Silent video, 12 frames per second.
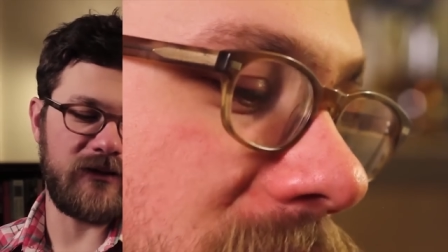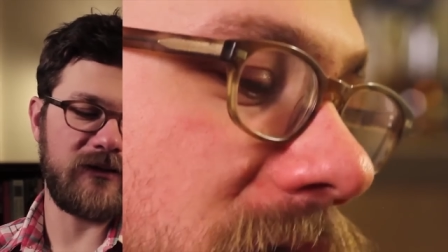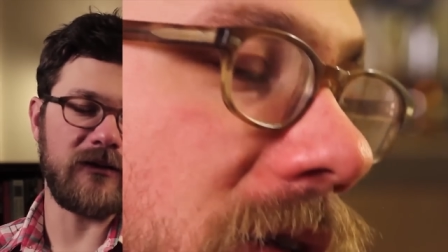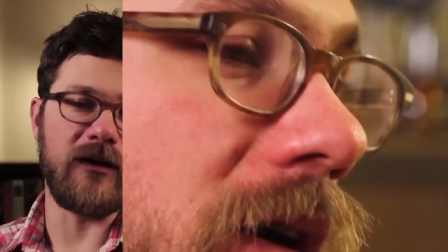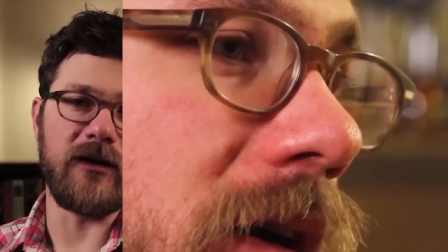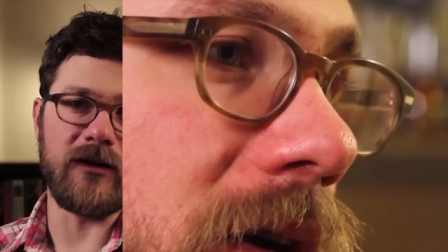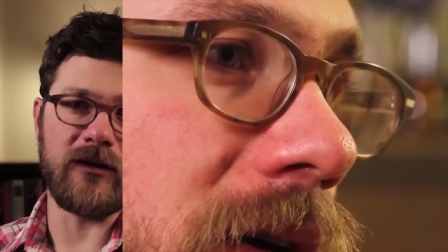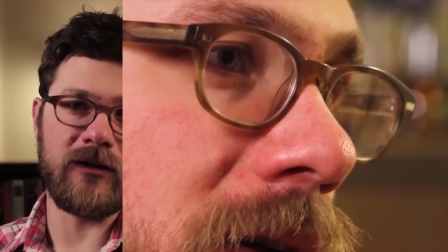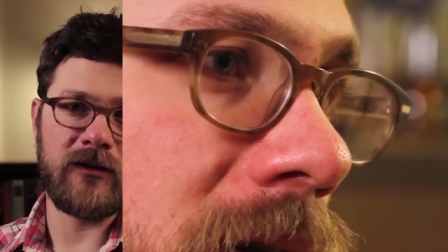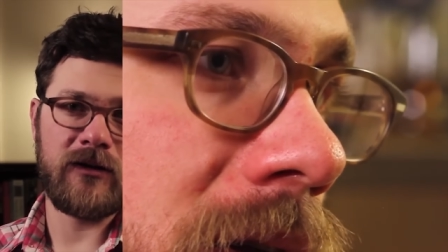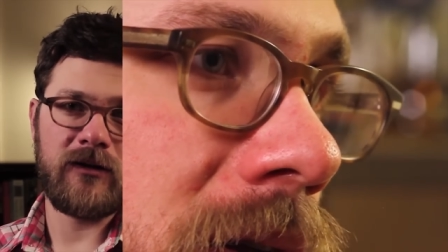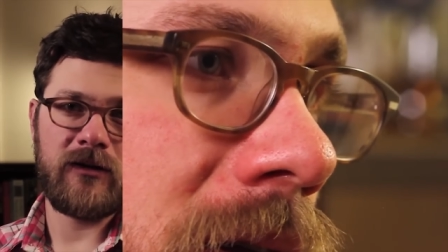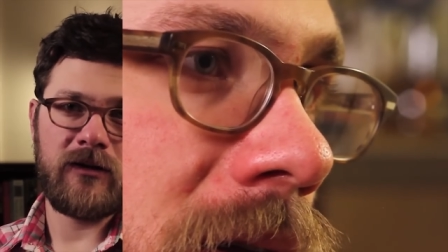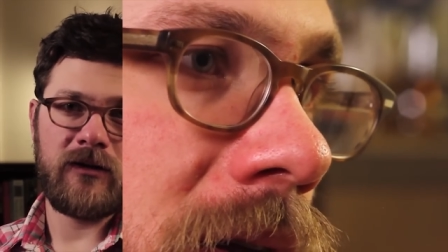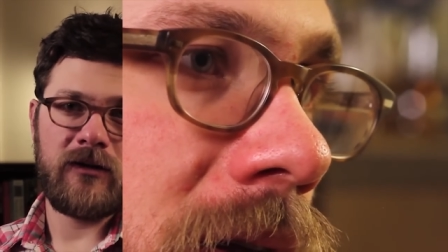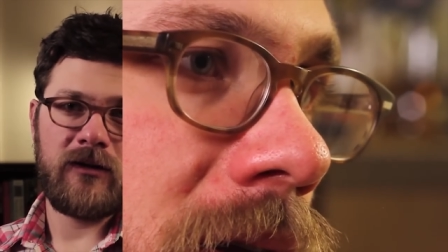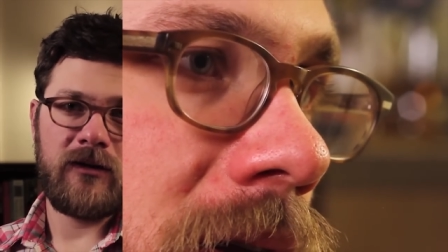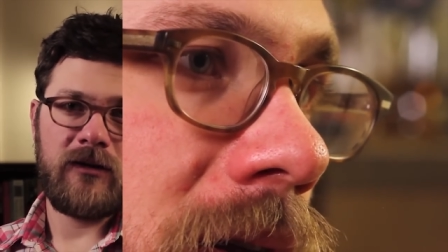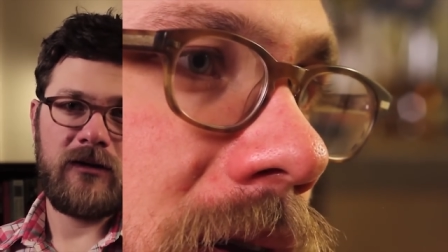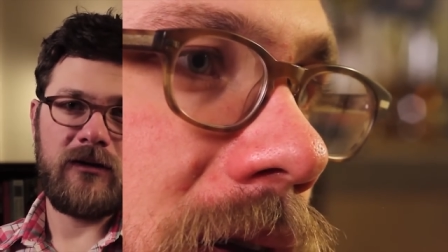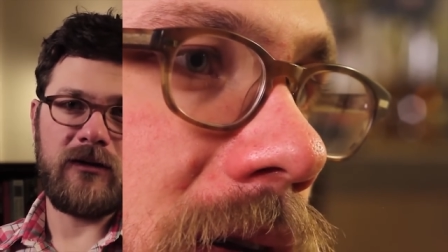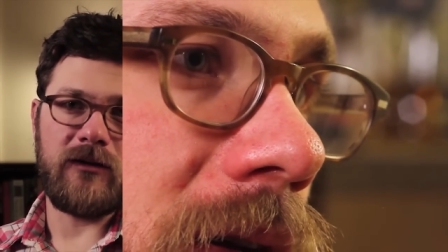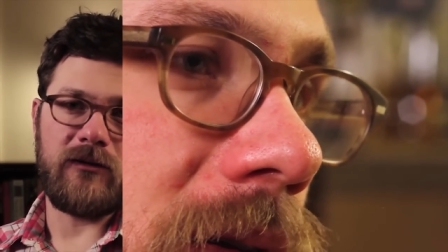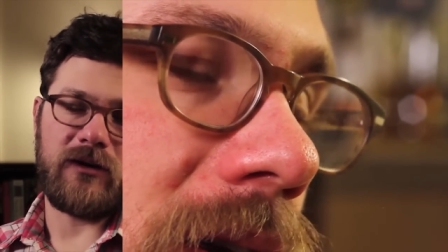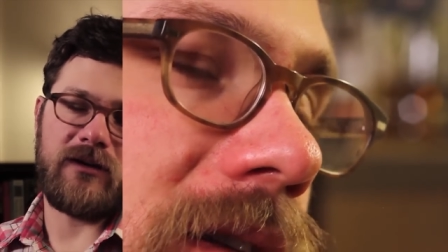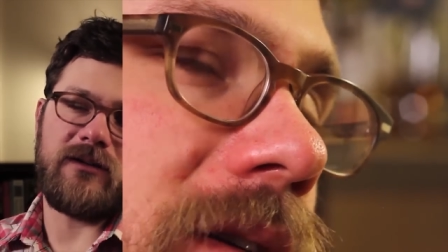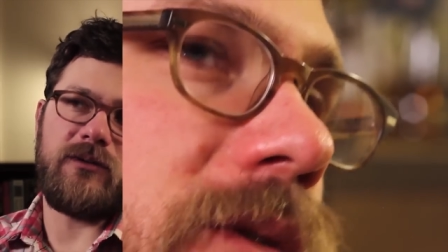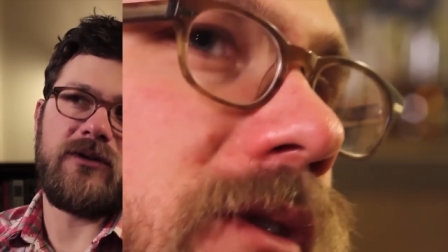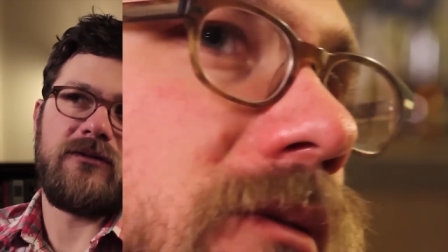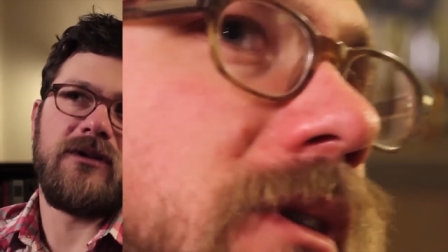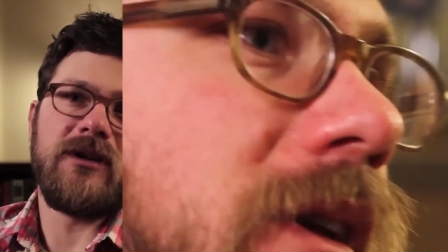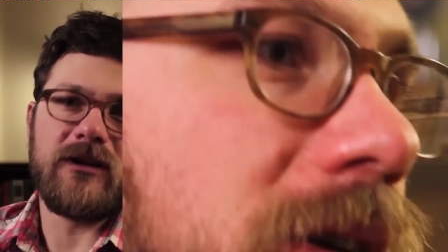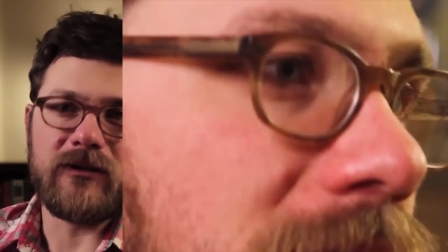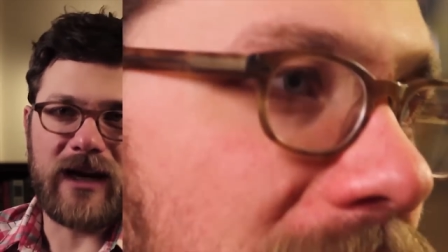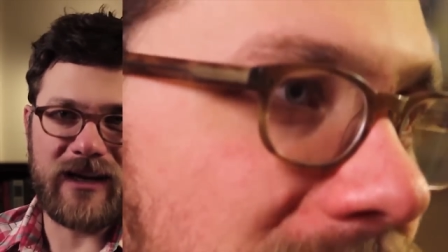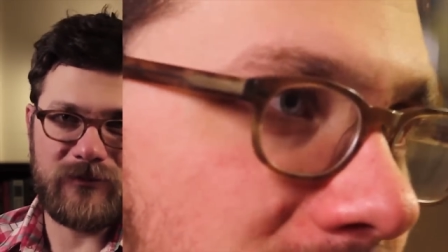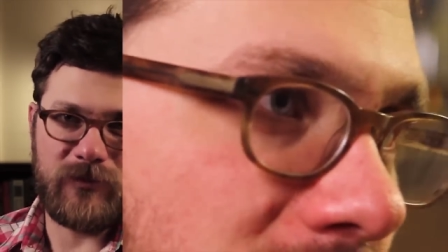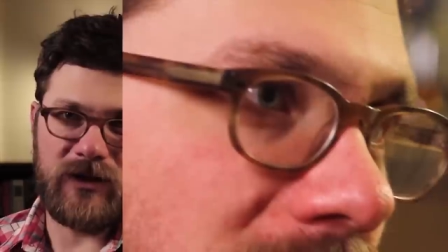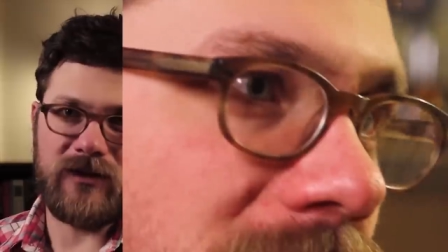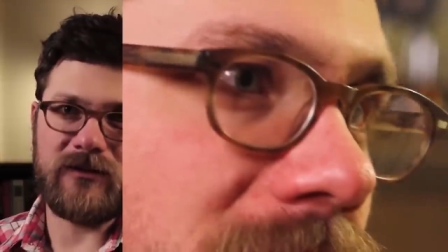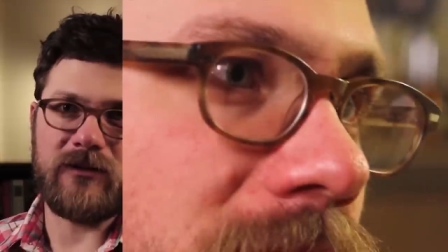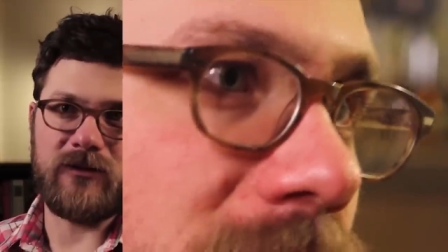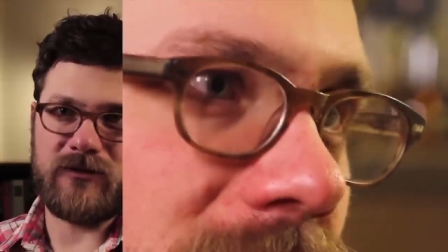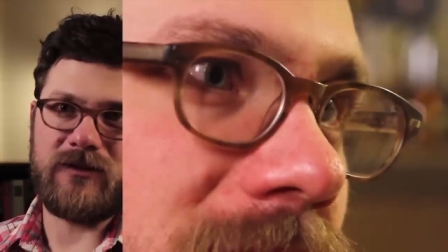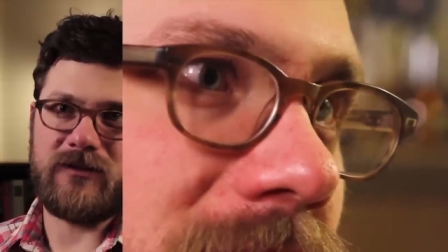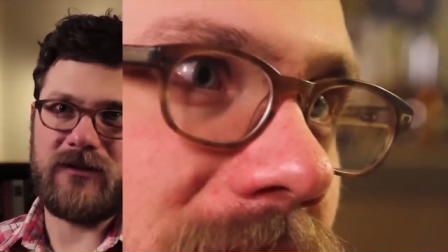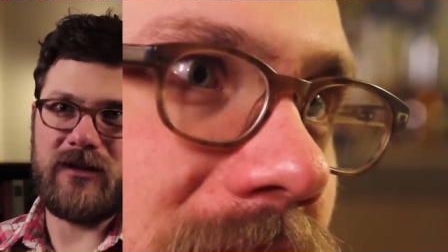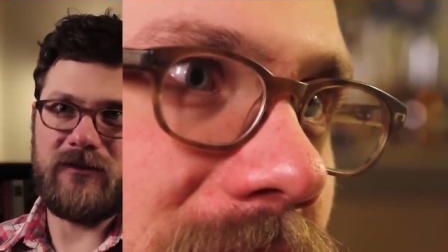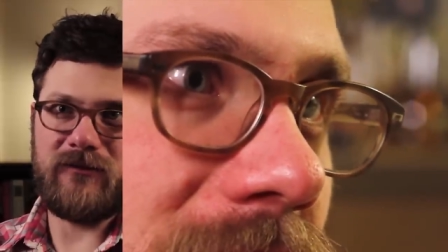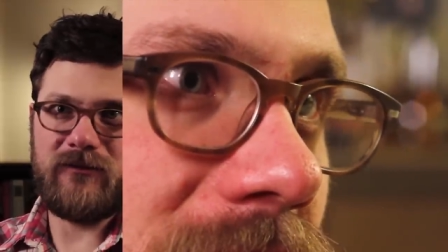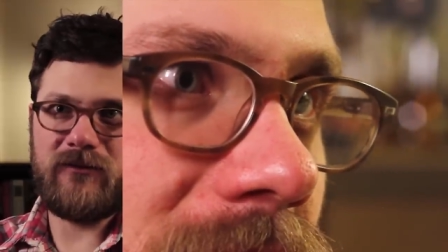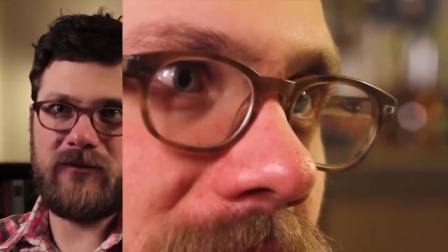being slung you know because i wasn't really grasping because i was just like